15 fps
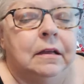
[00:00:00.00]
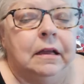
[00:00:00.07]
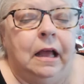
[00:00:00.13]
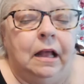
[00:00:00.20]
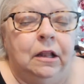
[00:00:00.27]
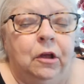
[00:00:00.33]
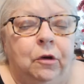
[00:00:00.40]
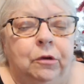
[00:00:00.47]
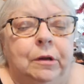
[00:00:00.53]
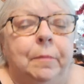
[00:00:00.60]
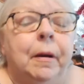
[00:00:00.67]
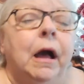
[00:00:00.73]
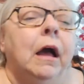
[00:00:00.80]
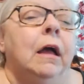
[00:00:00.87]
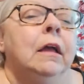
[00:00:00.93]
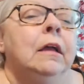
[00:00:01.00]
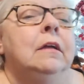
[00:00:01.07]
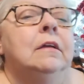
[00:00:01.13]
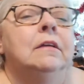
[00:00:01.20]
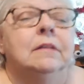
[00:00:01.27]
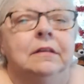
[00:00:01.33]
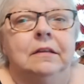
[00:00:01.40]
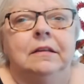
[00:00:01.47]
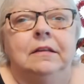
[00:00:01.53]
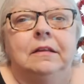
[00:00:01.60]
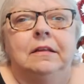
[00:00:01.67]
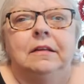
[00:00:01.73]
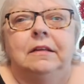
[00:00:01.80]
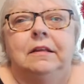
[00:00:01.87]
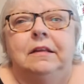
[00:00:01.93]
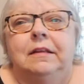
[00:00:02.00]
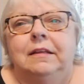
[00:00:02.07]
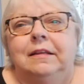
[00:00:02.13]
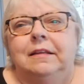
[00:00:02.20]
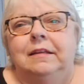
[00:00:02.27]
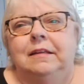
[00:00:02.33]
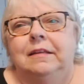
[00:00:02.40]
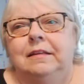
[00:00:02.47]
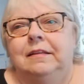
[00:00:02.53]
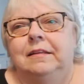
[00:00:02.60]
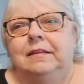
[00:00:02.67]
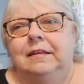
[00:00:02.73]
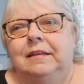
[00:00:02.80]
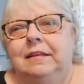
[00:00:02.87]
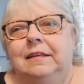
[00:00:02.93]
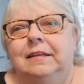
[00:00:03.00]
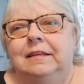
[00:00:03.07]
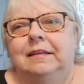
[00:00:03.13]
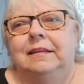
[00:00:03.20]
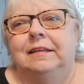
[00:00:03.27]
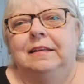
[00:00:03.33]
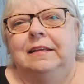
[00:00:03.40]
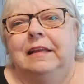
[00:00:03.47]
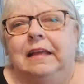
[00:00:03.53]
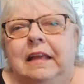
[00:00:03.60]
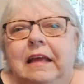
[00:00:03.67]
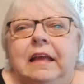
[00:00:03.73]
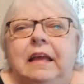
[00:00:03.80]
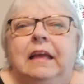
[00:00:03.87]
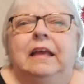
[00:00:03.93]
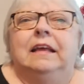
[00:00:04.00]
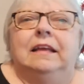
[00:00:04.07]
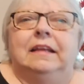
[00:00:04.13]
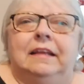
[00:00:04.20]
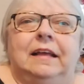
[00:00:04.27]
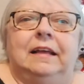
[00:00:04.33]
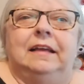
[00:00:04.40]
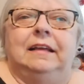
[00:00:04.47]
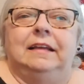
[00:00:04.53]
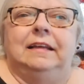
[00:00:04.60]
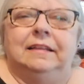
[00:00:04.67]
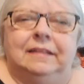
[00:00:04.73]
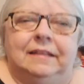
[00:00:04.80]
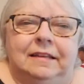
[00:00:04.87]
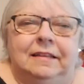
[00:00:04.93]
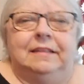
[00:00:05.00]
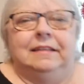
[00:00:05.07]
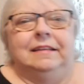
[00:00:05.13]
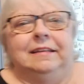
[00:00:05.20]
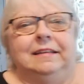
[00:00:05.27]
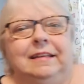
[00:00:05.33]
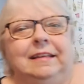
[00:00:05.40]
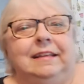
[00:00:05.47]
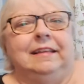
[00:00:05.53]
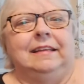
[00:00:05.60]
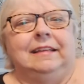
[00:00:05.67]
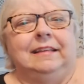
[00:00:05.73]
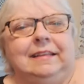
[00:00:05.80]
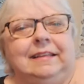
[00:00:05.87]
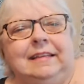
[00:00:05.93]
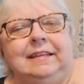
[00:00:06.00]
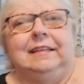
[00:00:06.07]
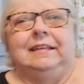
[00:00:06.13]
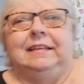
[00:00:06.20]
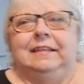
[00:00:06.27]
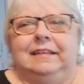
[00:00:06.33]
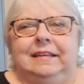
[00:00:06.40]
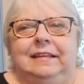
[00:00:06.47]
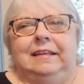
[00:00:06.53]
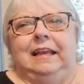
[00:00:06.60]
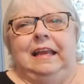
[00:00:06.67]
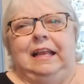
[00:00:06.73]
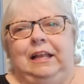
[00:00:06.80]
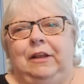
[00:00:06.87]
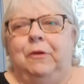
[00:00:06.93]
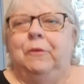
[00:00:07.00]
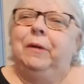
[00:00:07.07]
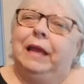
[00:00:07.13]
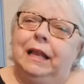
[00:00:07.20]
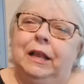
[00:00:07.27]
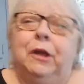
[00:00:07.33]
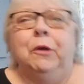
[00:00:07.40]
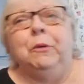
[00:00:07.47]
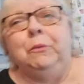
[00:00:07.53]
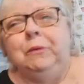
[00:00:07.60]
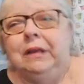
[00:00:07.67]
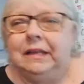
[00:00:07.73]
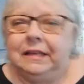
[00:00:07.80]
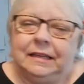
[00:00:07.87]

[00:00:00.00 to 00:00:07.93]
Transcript: Hello, goodbye. You say hello, and I say goodbye. Hello, hello.